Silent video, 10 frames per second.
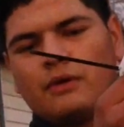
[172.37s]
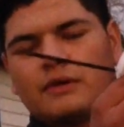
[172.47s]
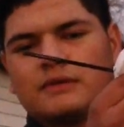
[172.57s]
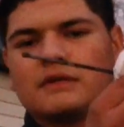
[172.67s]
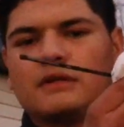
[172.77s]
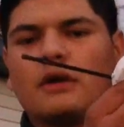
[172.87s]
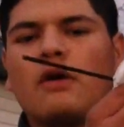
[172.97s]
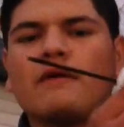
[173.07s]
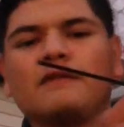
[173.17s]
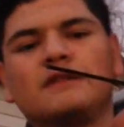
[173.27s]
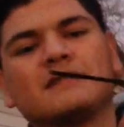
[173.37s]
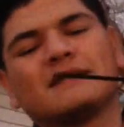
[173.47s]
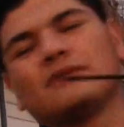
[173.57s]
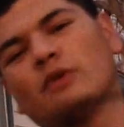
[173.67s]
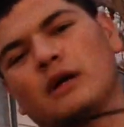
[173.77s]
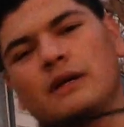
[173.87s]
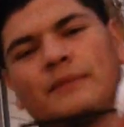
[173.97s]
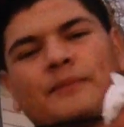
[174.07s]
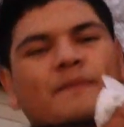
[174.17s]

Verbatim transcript: oil's good to go. If you just see one,